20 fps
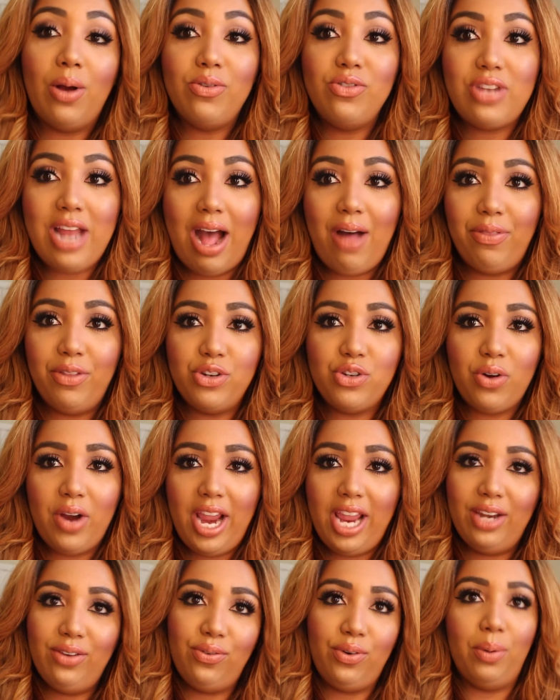down the
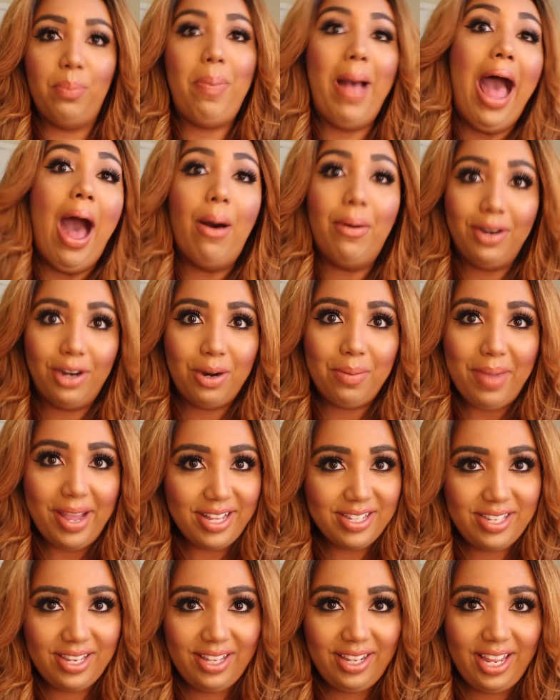drain for powder,
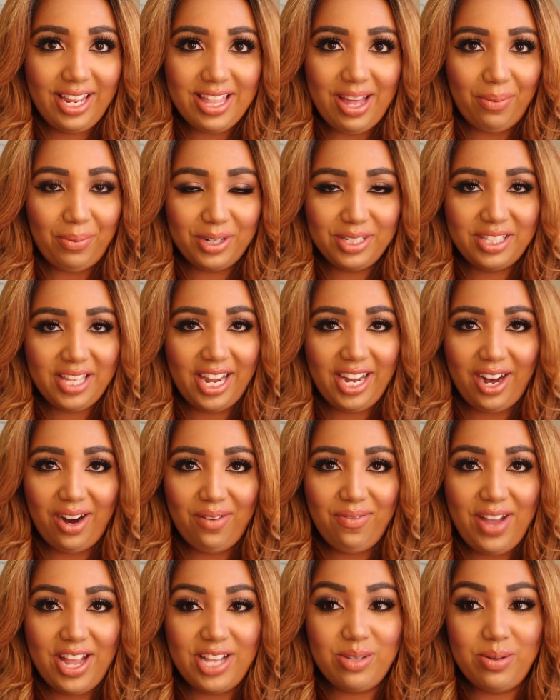basically, that we're setting
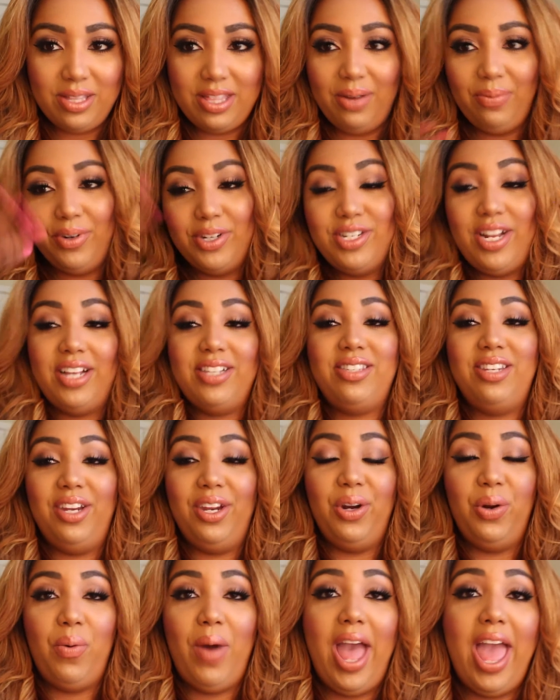our face with and we're
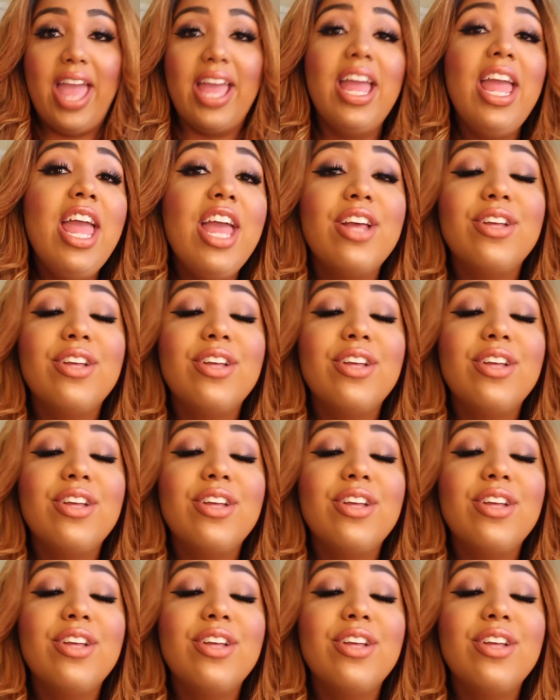dusting it away.